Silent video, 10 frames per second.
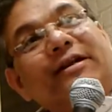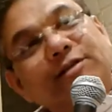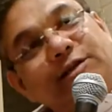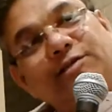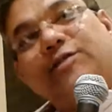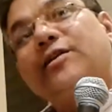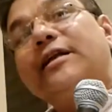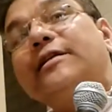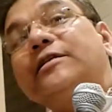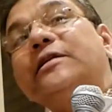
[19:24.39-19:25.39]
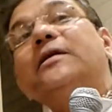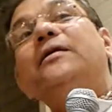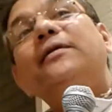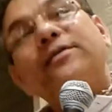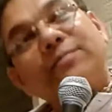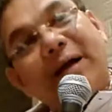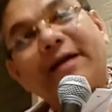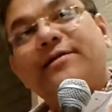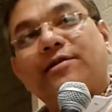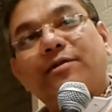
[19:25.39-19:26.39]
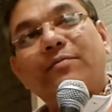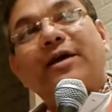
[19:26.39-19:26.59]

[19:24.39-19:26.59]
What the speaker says: his decision is my decision.